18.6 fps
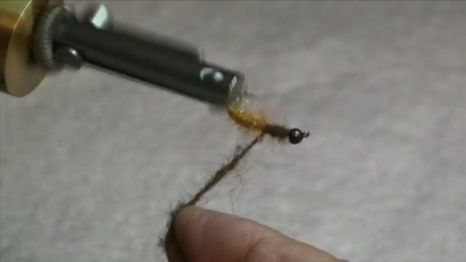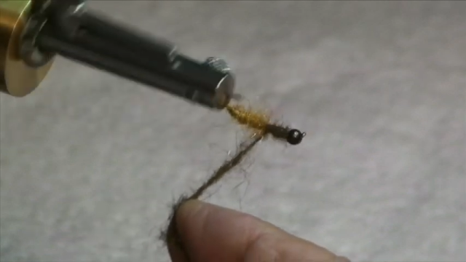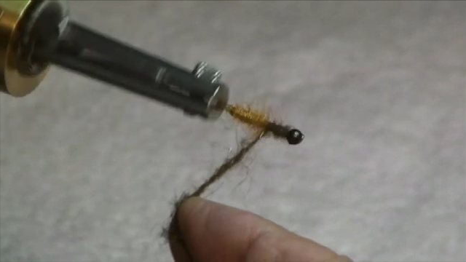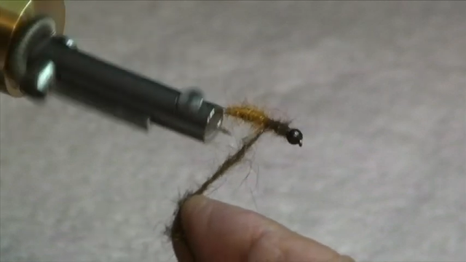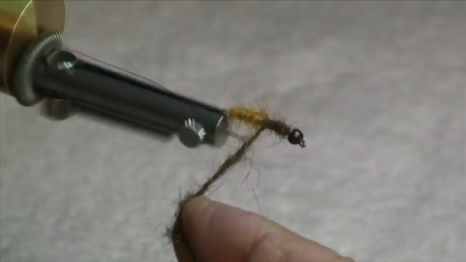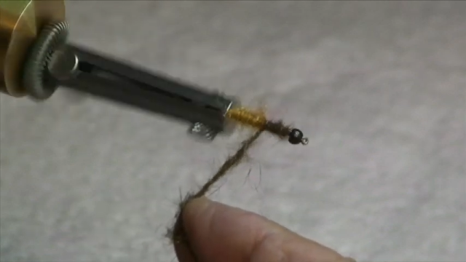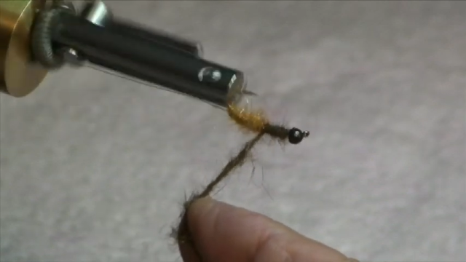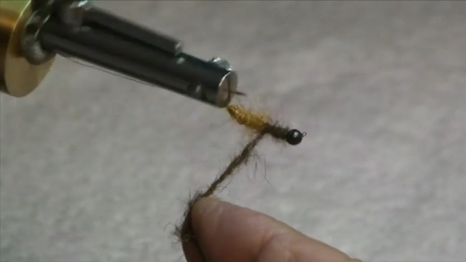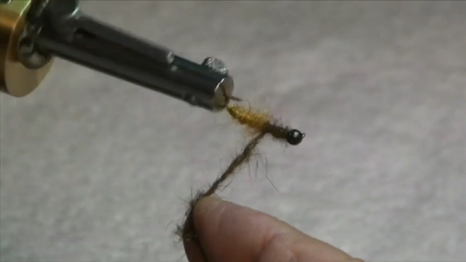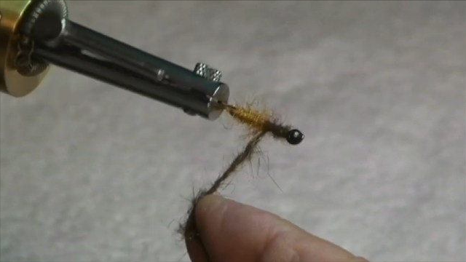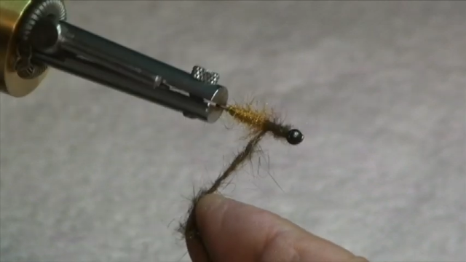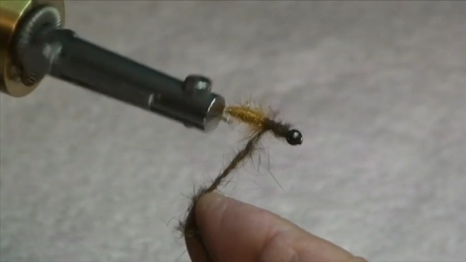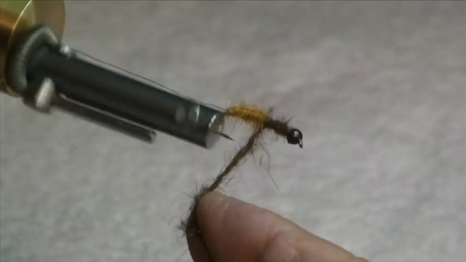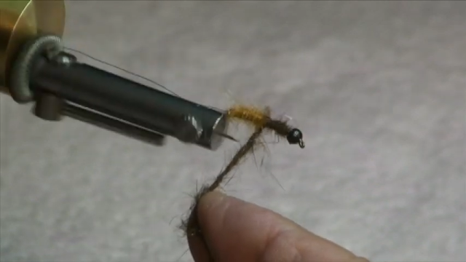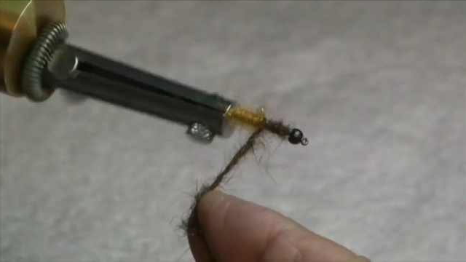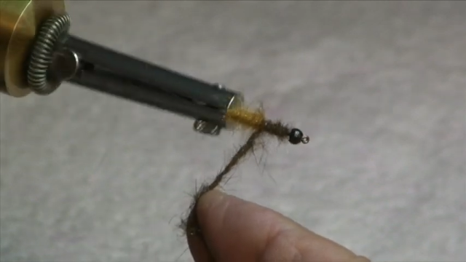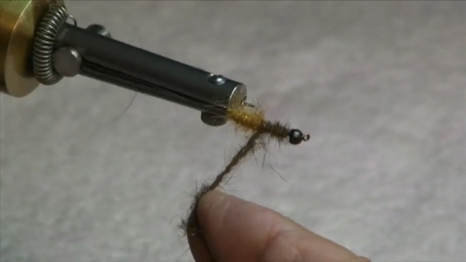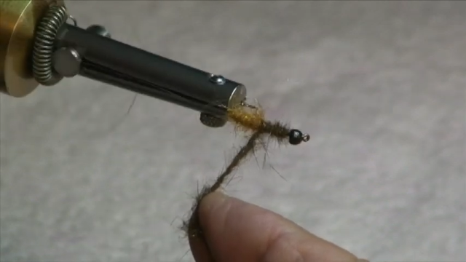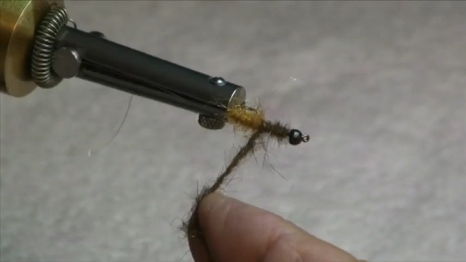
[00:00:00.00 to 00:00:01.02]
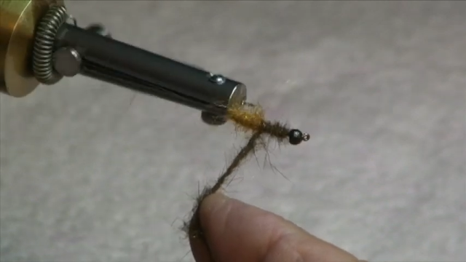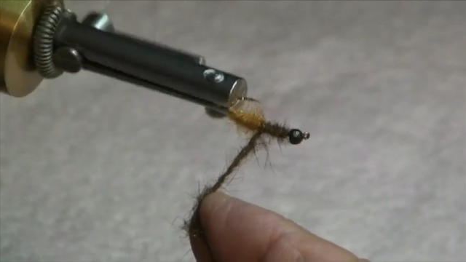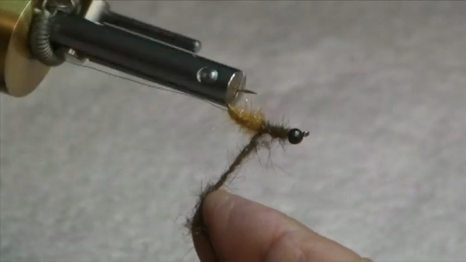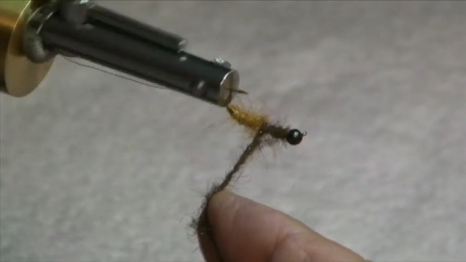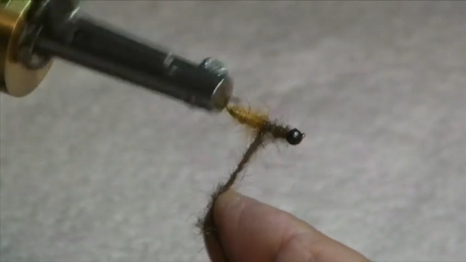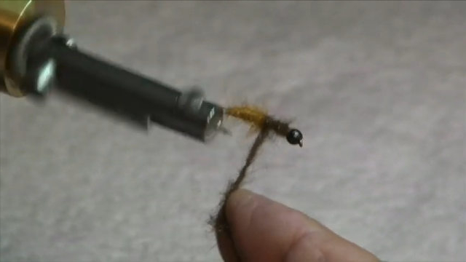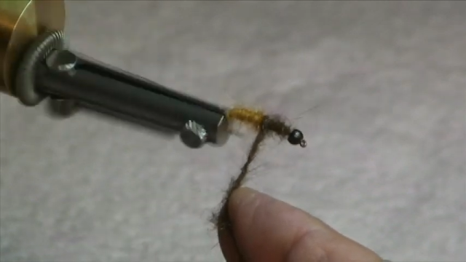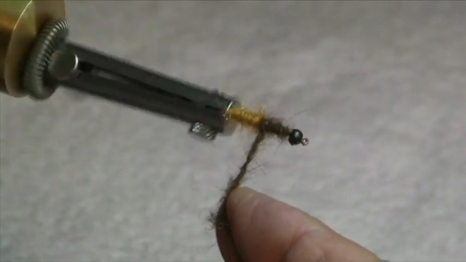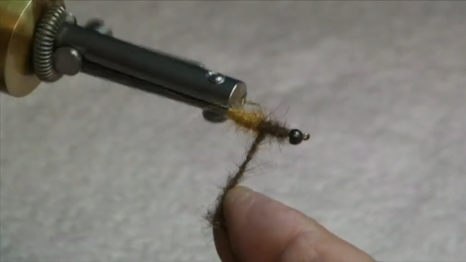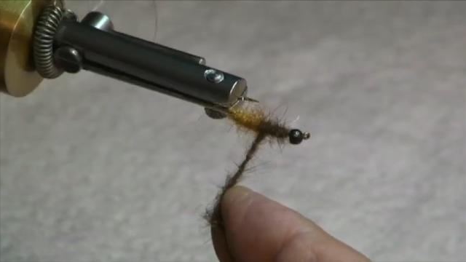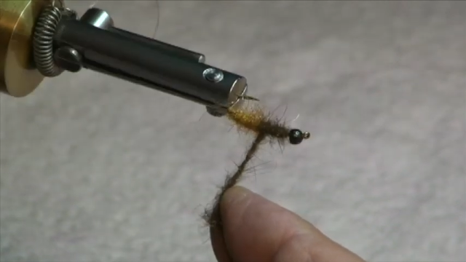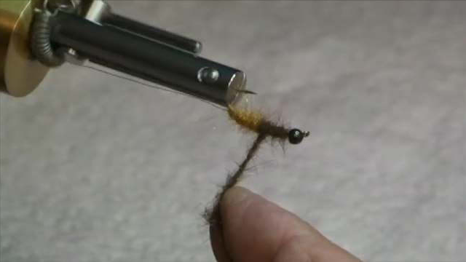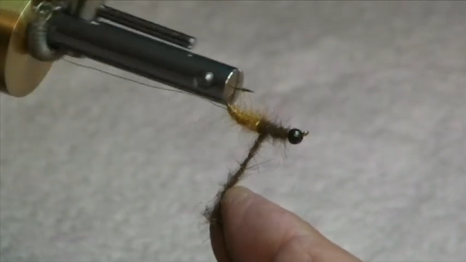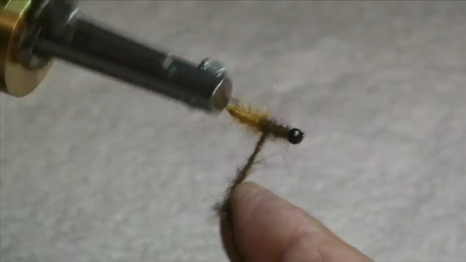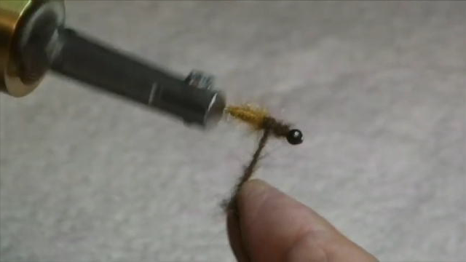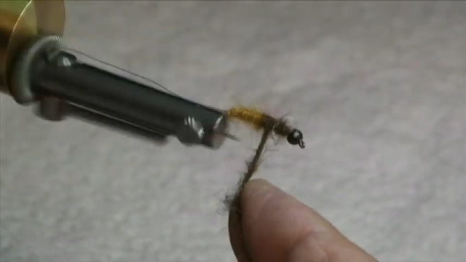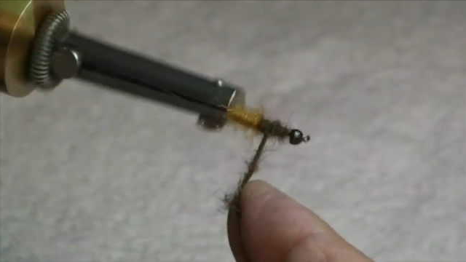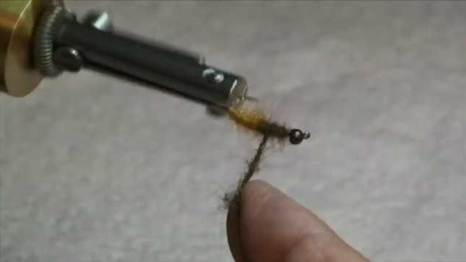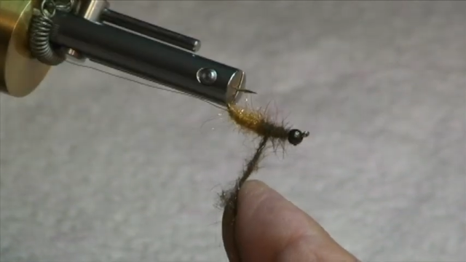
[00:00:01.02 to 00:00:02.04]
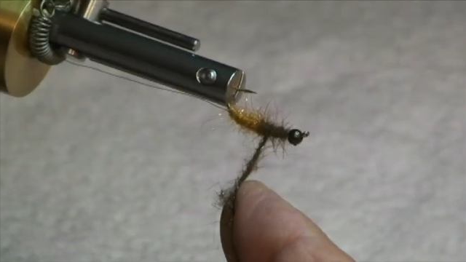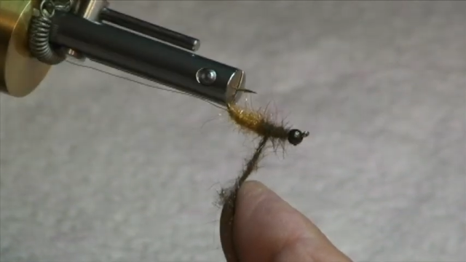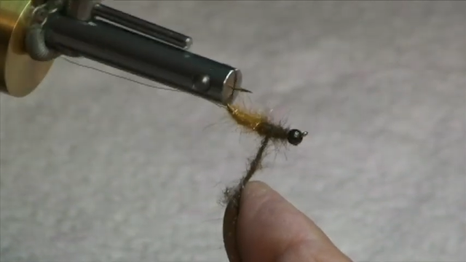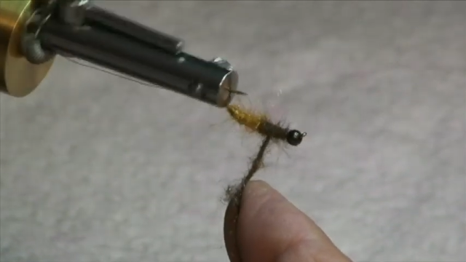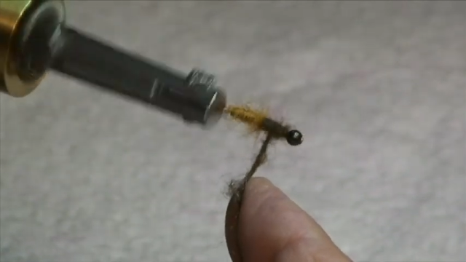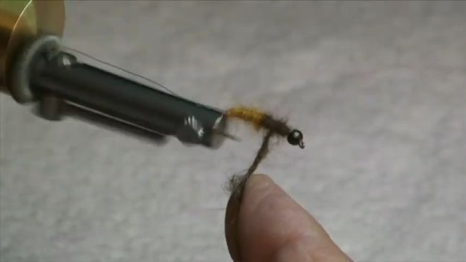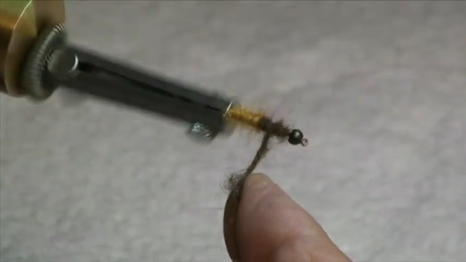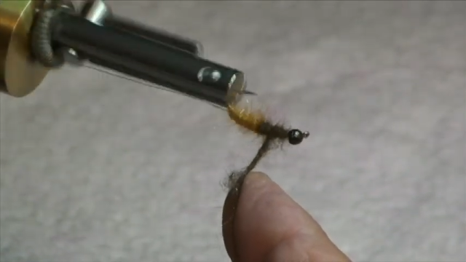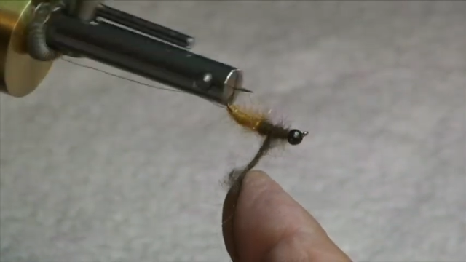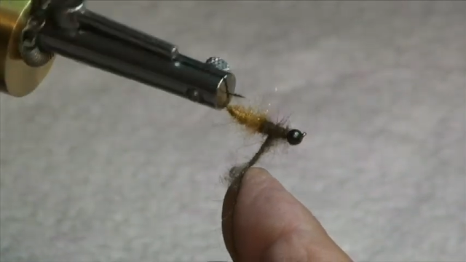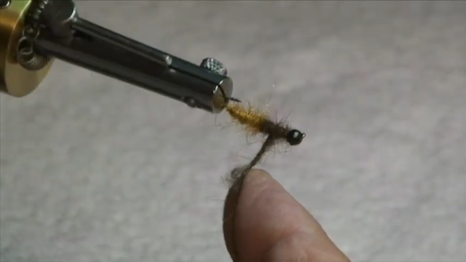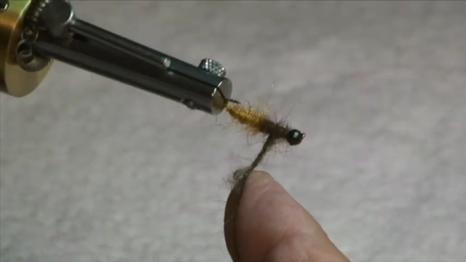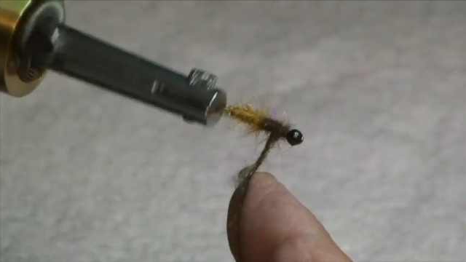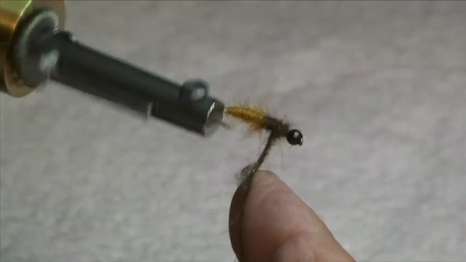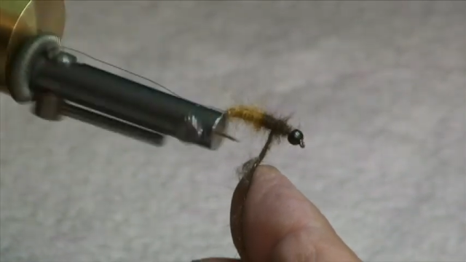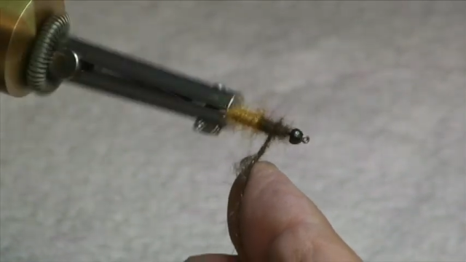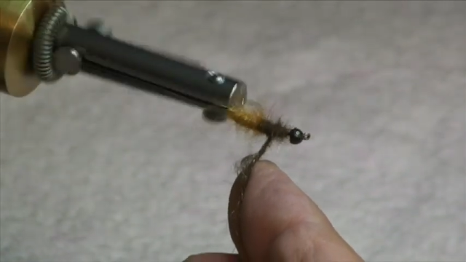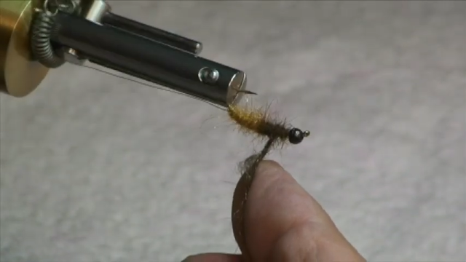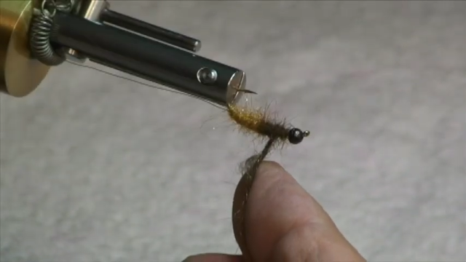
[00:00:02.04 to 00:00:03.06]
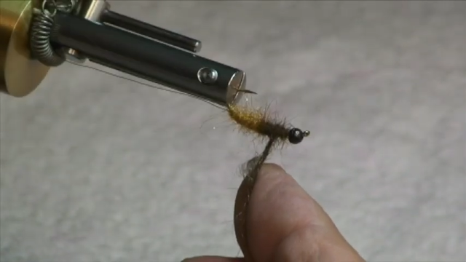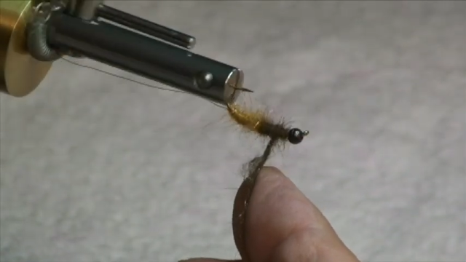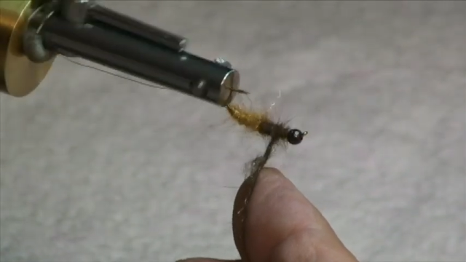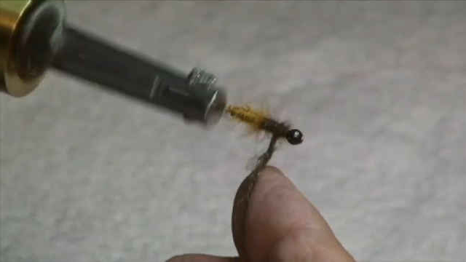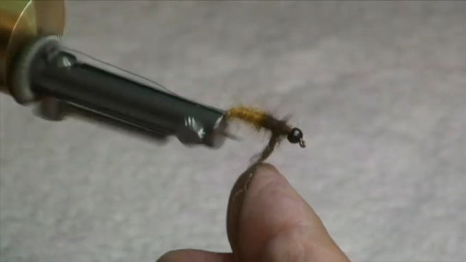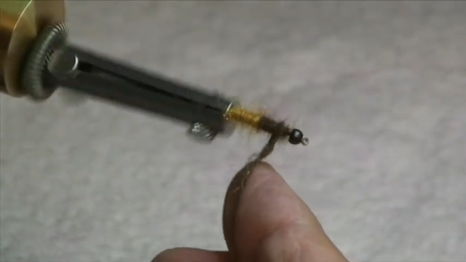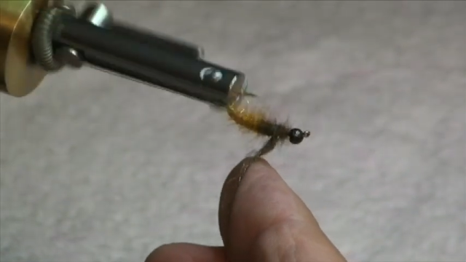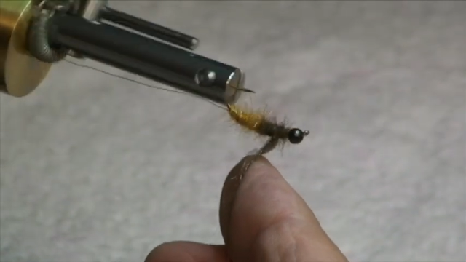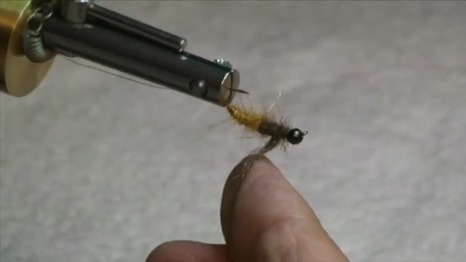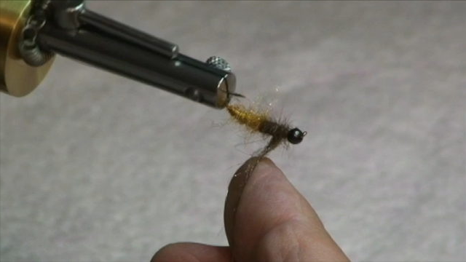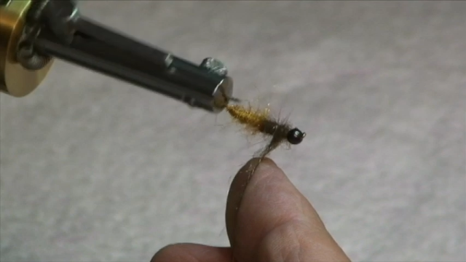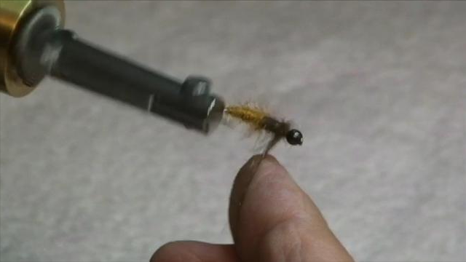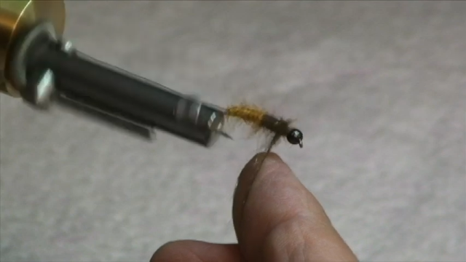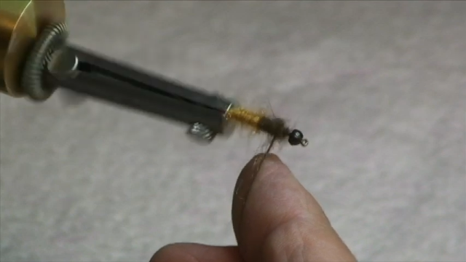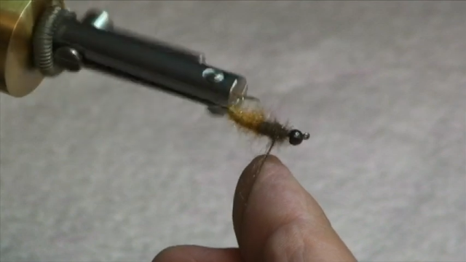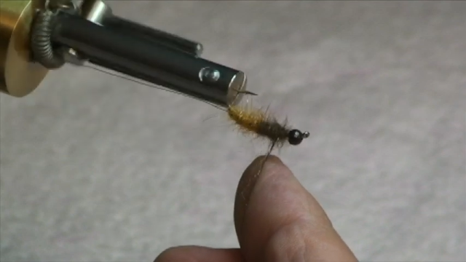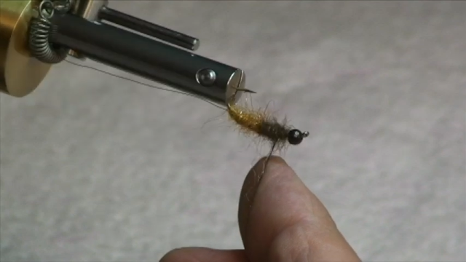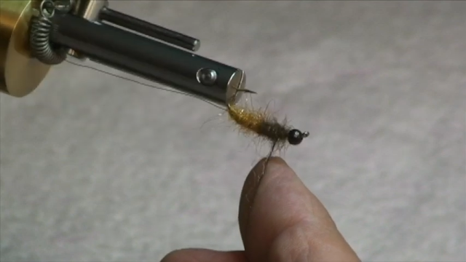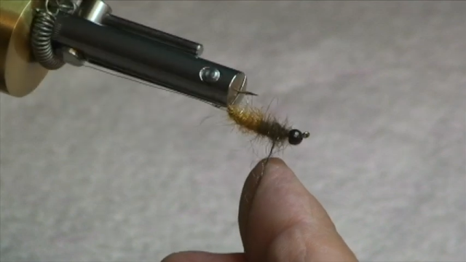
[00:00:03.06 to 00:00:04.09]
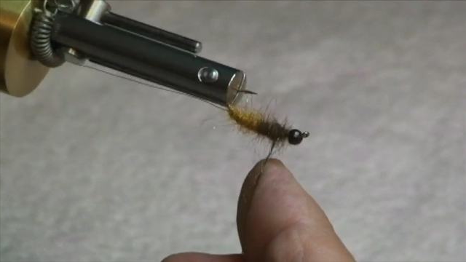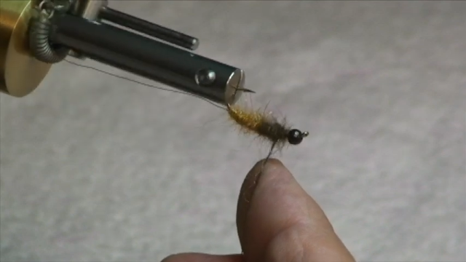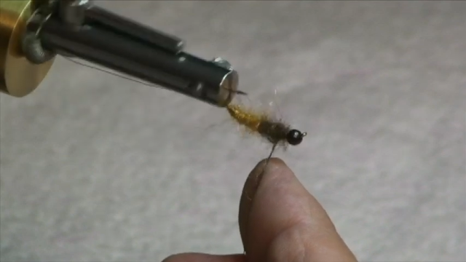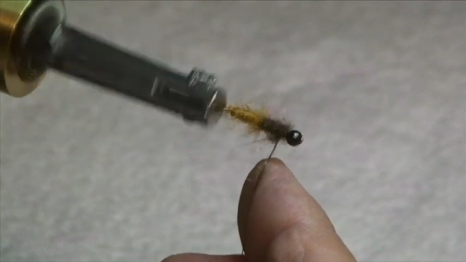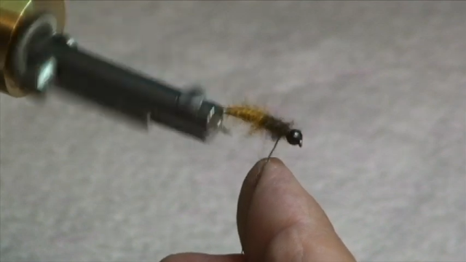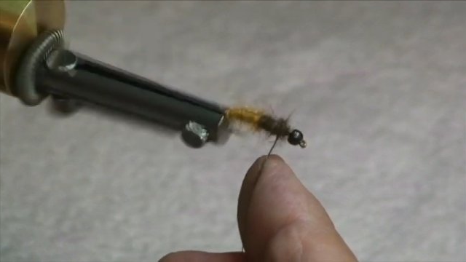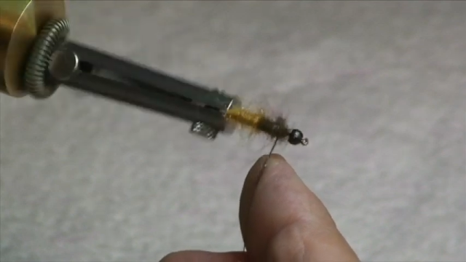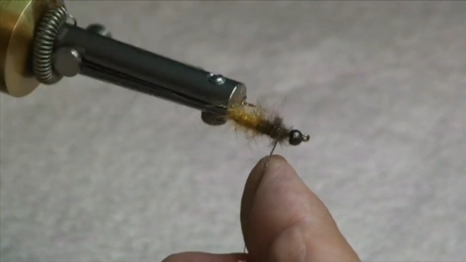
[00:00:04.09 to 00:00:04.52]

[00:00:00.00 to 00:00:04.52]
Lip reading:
(no speaker visible)